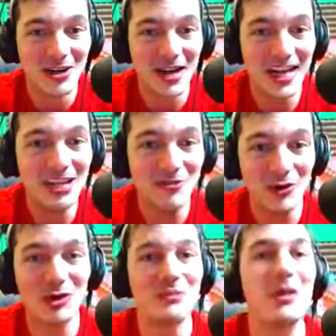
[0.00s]
And the
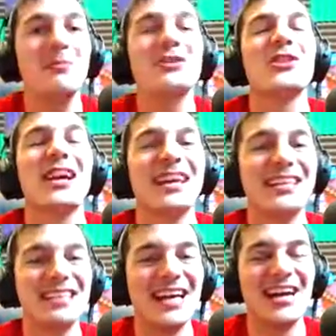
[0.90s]
4th baby dragon
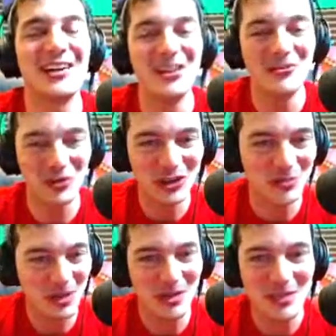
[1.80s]
is down. The
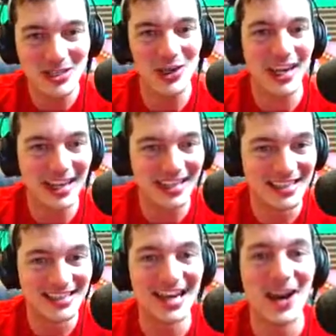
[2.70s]
4th baby dragon
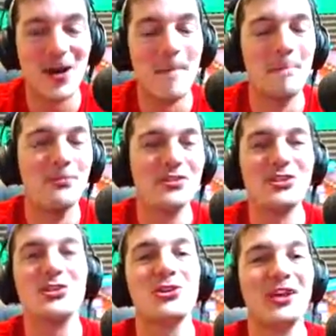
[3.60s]
is down.
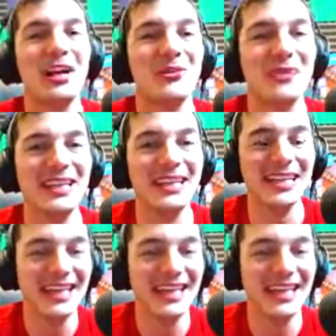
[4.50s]
2 crown win.